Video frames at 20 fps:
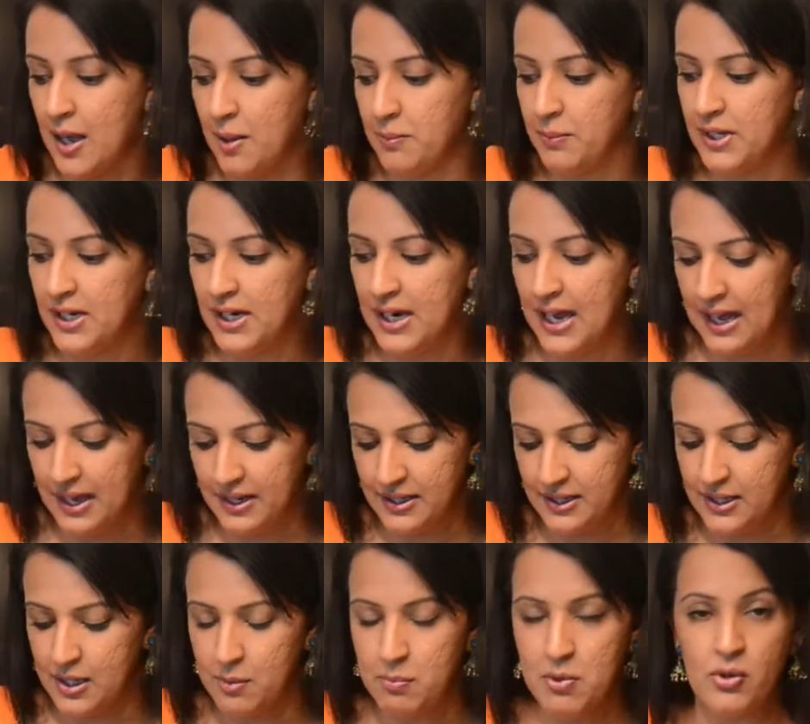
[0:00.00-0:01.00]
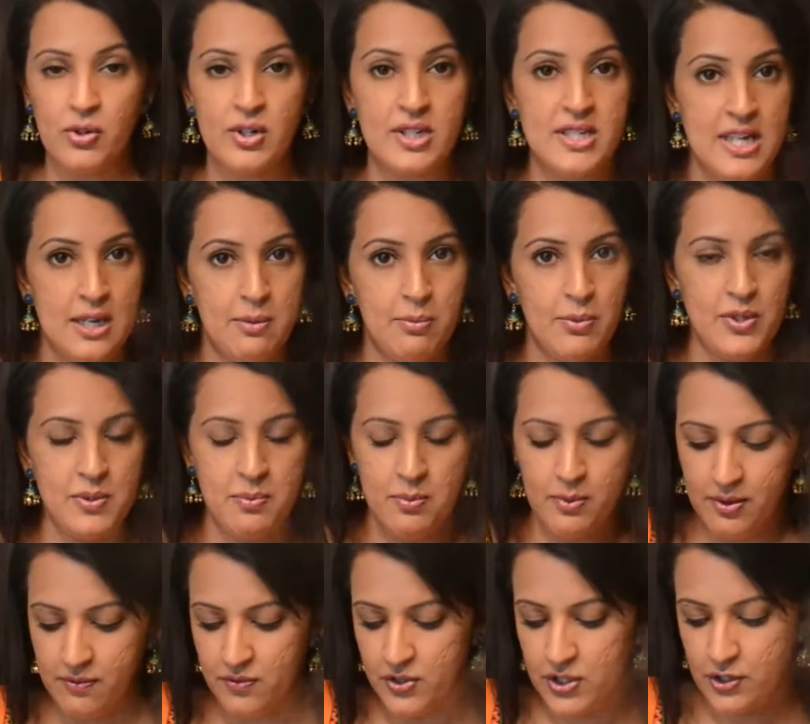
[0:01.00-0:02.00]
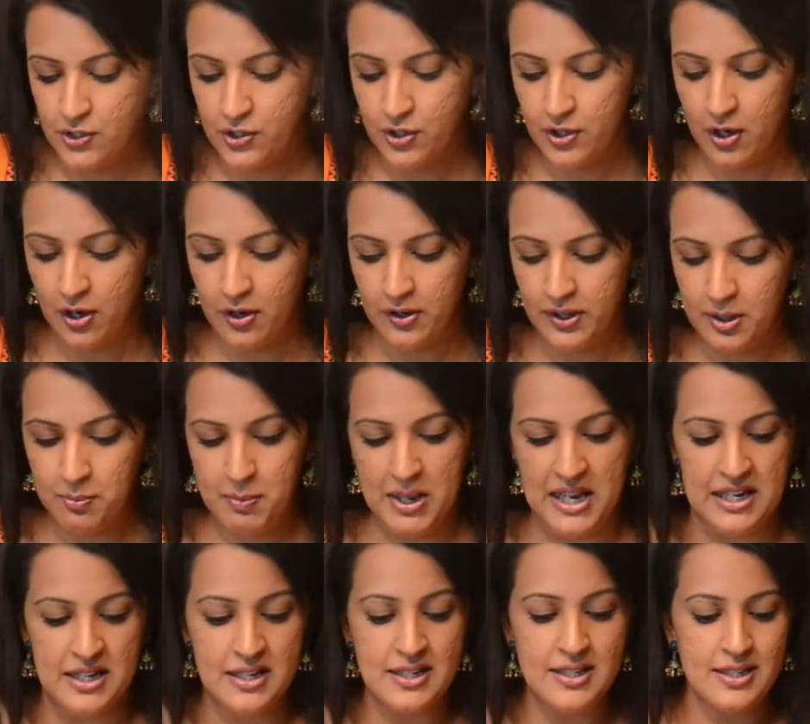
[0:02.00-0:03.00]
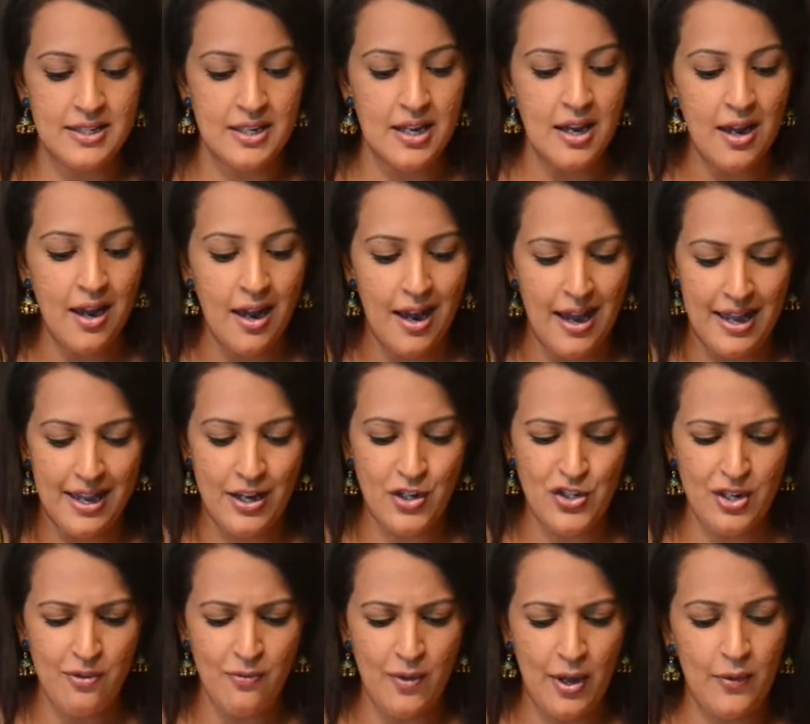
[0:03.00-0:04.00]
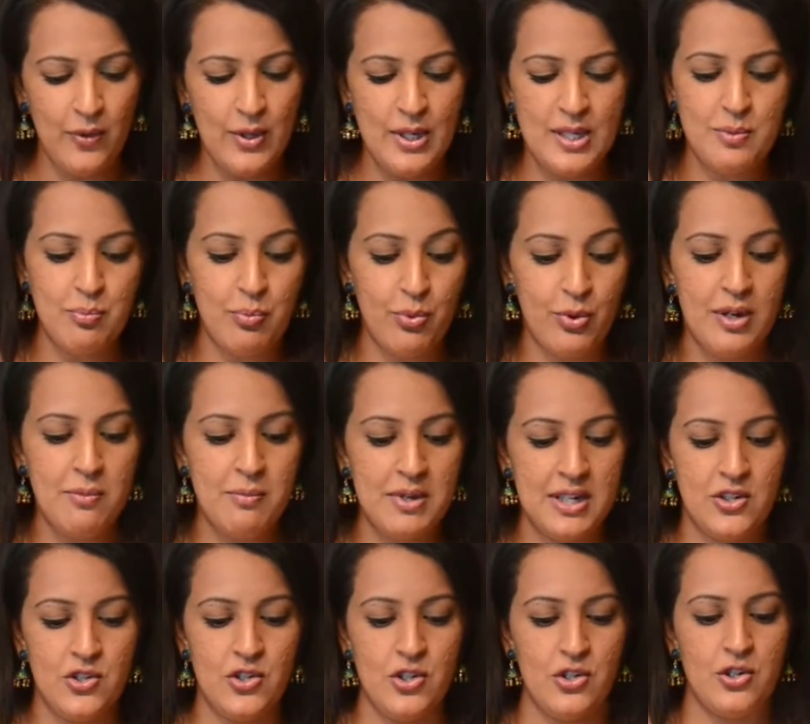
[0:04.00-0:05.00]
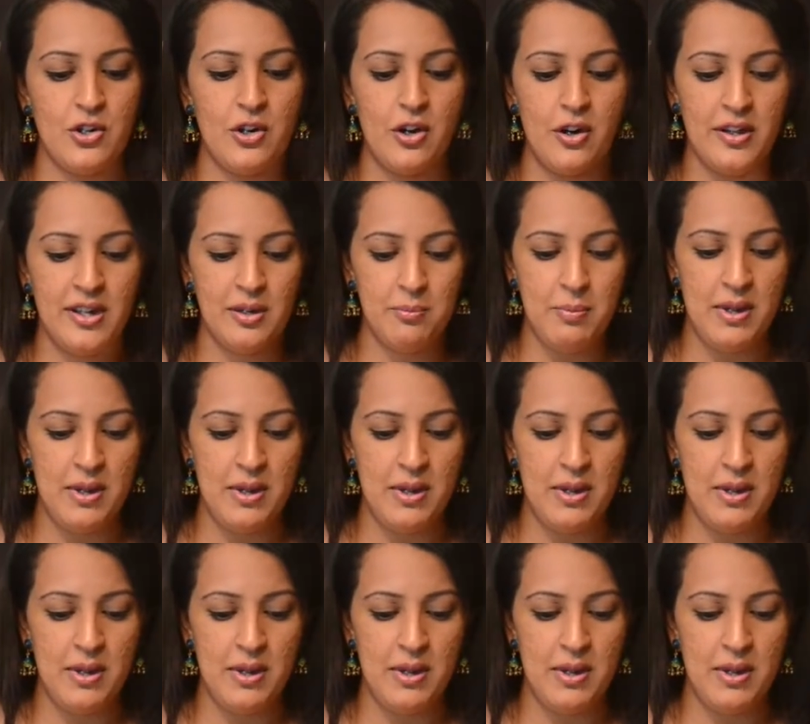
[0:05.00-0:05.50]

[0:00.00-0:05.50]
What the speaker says: I'm going to add in about a tablespoon of ginger garlic paste. I actually found this pre-mixed ginger garlic